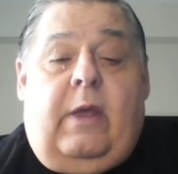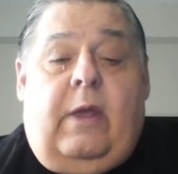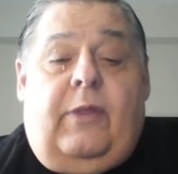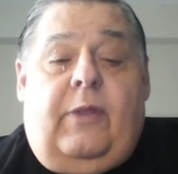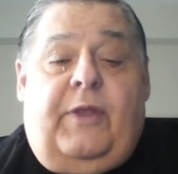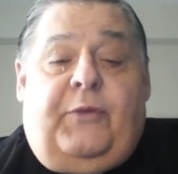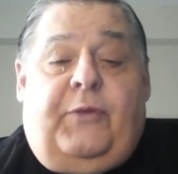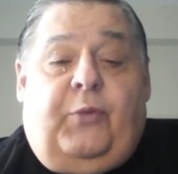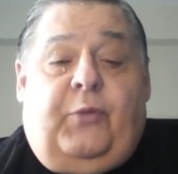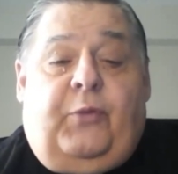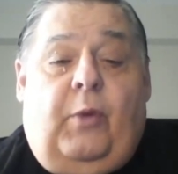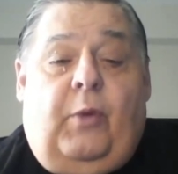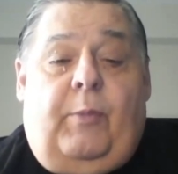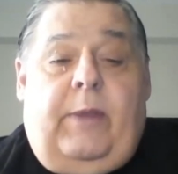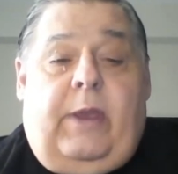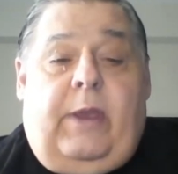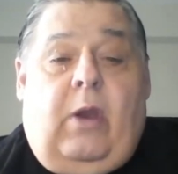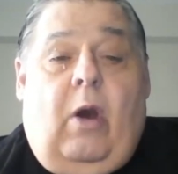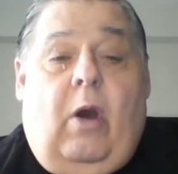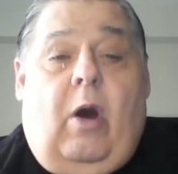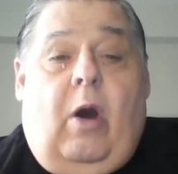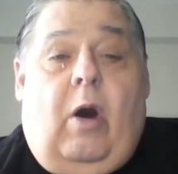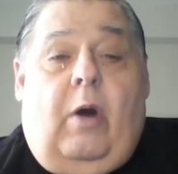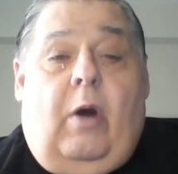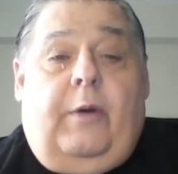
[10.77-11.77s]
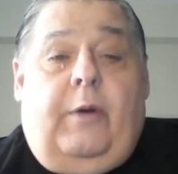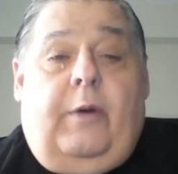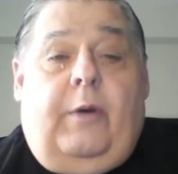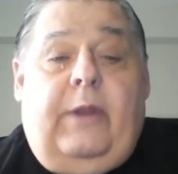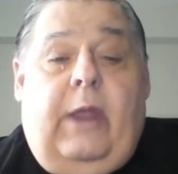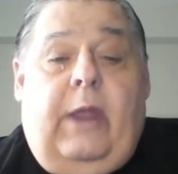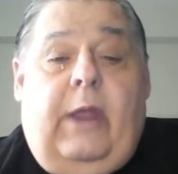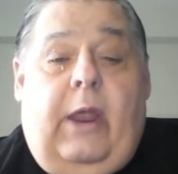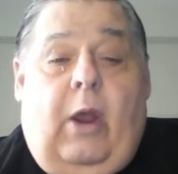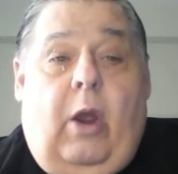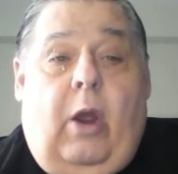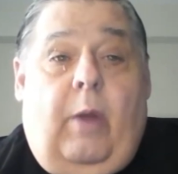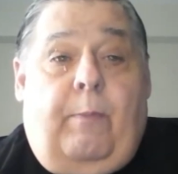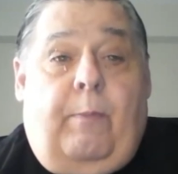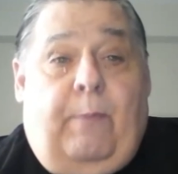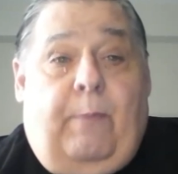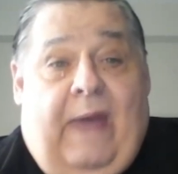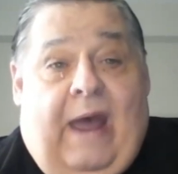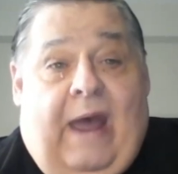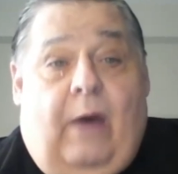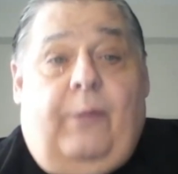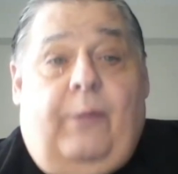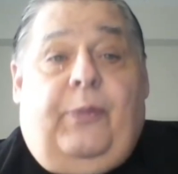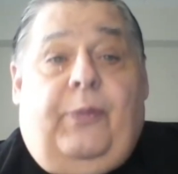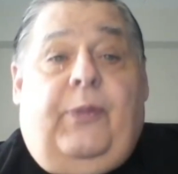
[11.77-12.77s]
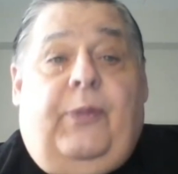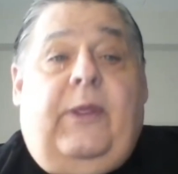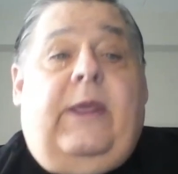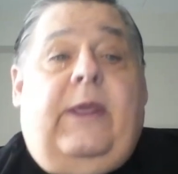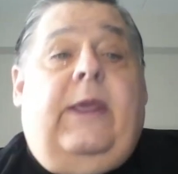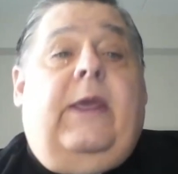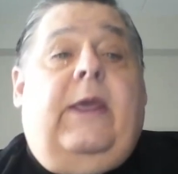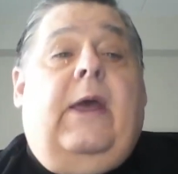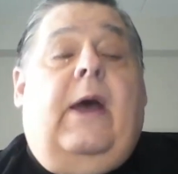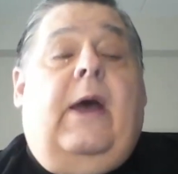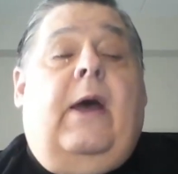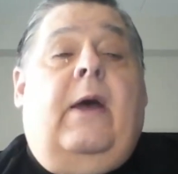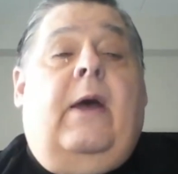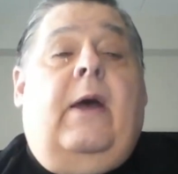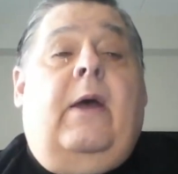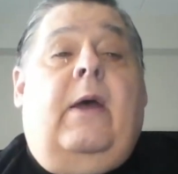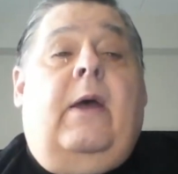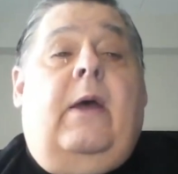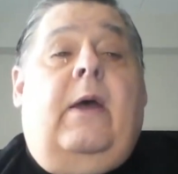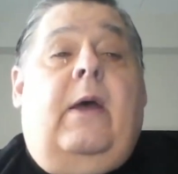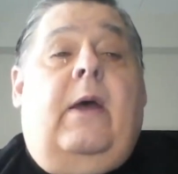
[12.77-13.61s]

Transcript: This will be called about the